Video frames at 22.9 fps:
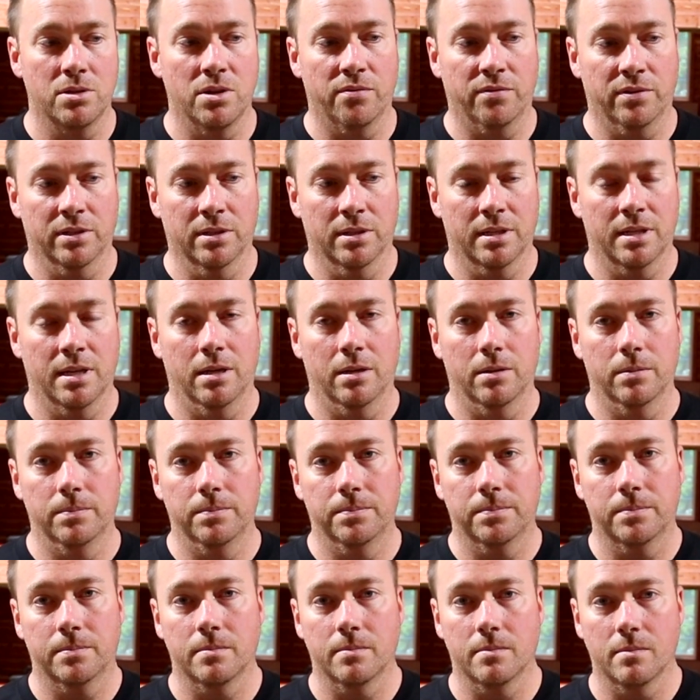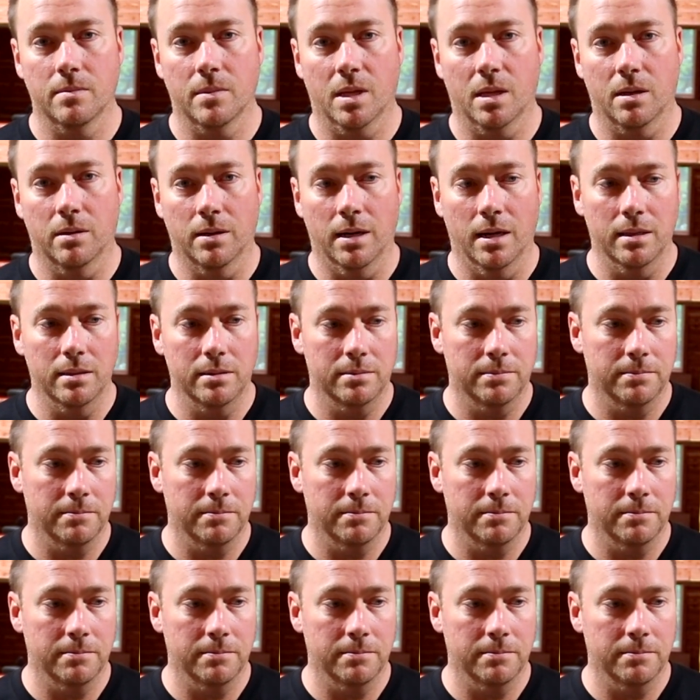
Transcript: of clear coat, right?